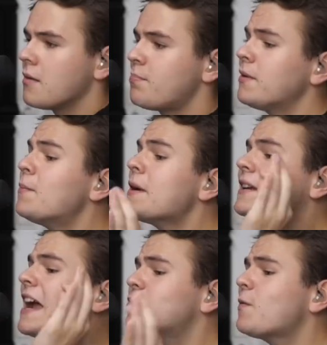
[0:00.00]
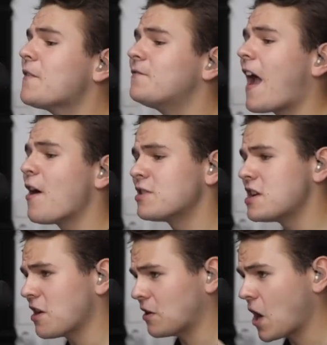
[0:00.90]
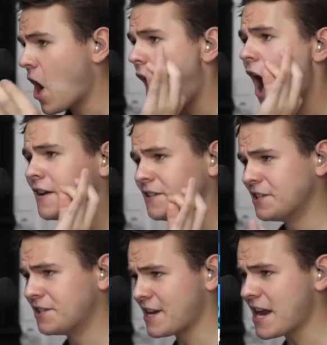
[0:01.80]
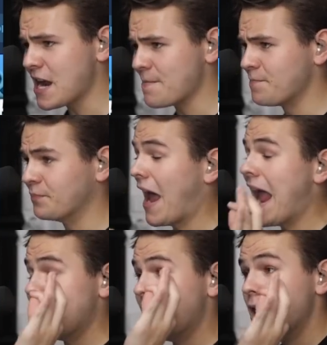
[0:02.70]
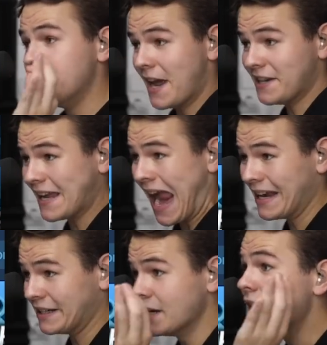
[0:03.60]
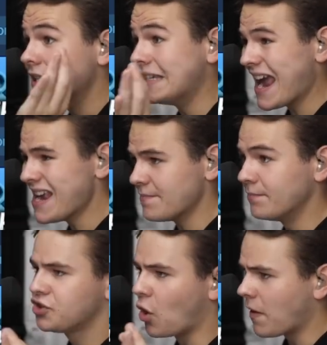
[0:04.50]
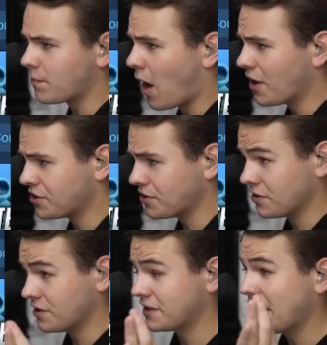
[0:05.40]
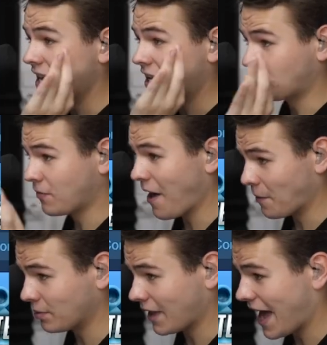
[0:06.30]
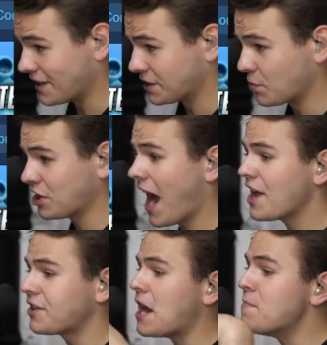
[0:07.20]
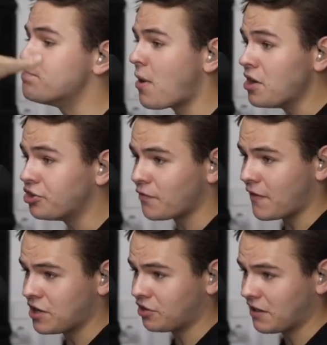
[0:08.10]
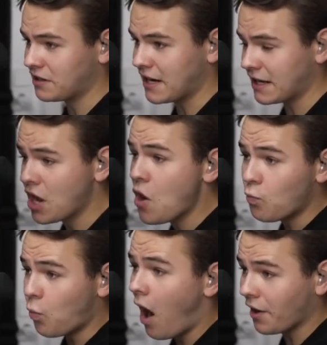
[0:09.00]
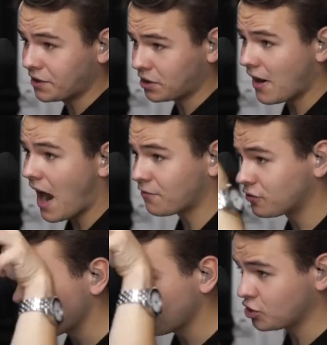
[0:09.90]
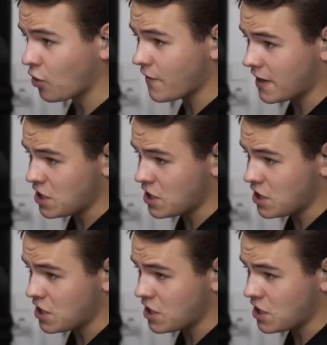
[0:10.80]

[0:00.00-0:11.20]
but everybody guess what I found here on Steam, a dedicated game, Soviet Monsters Ekranoplans, which has a bunch of interesting watercraft from the Soviet